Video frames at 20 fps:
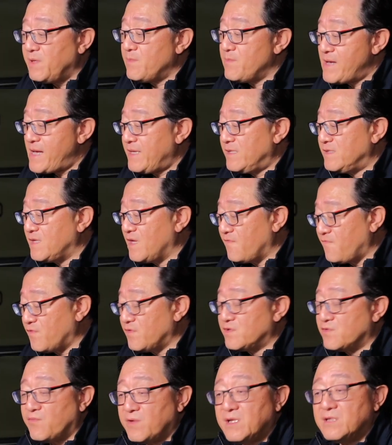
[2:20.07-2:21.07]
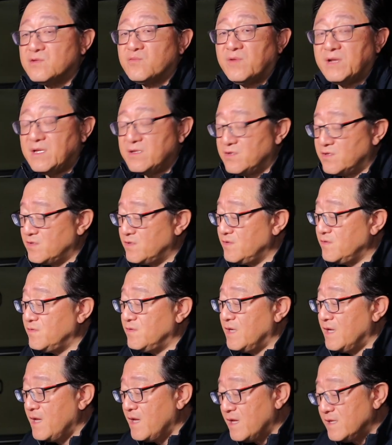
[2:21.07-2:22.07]
in mind that for 2022,
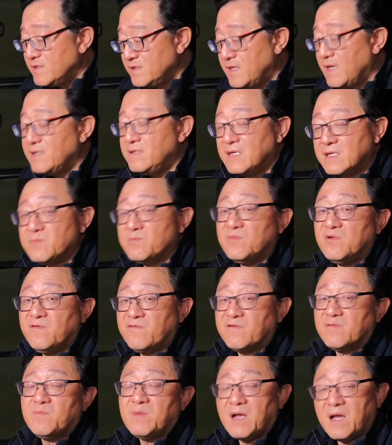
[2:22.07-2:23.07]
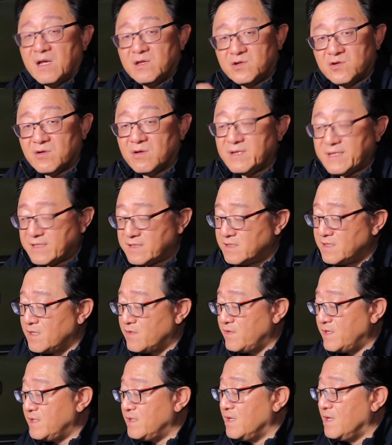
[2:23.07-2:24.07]
they did move from hydraulic
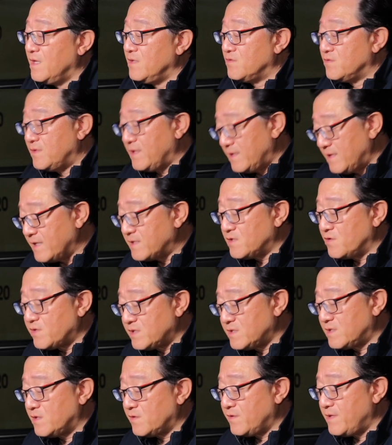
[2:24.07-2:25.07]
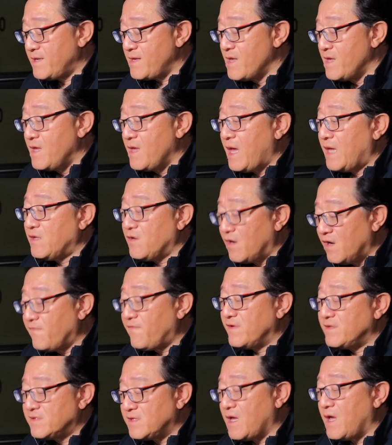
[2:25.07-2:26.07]
steering to the electric steering, and
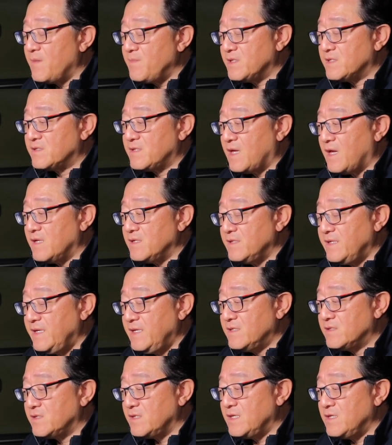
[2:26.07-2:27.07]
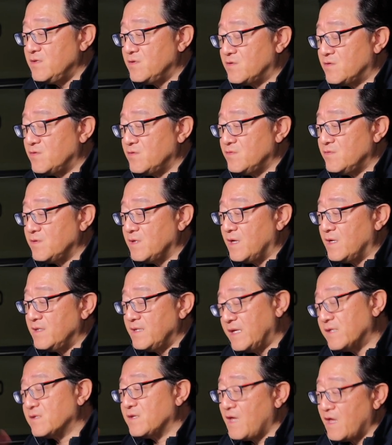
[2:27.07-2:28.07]
oftentimes that leads into uh,
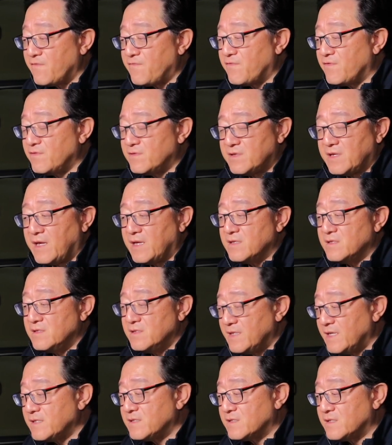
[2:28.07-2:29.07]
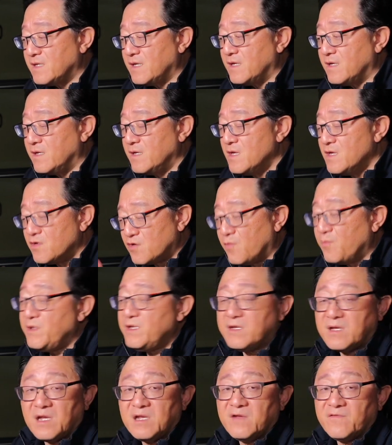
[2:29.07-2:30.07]
less effort and less uh,
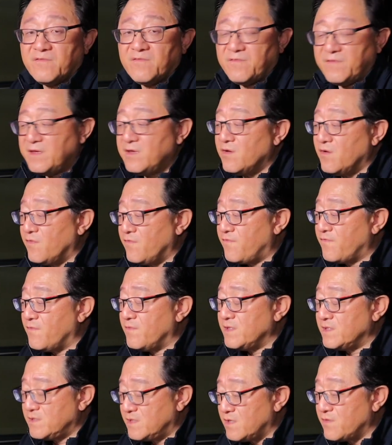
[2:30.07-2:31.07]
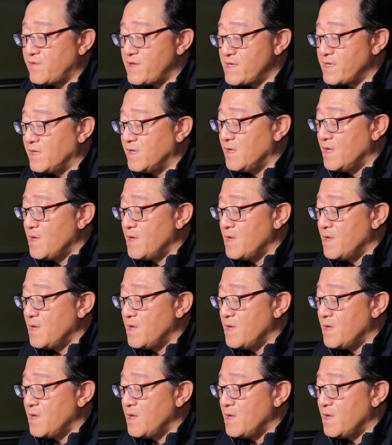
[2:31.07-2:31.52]
communicative feel for the steering.